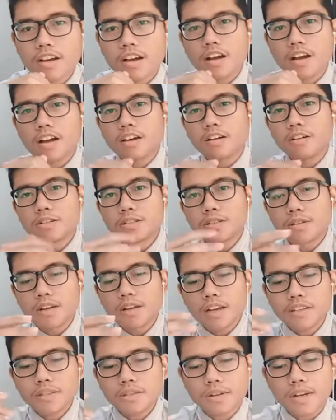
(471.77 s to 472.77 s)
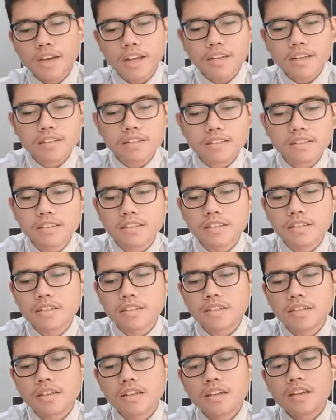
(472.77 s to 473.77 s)
I also like to add
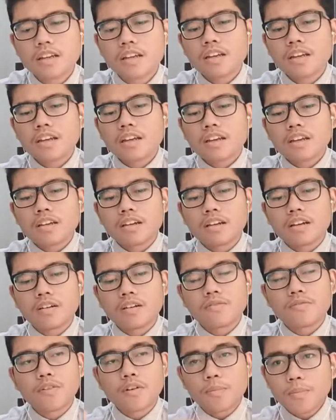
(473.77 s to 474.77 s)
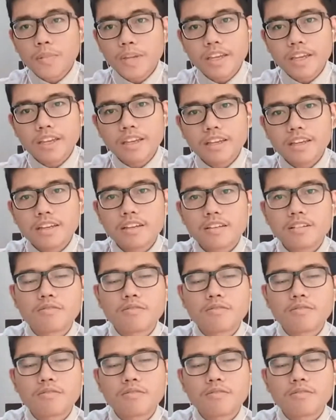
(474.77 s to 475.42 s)
for me,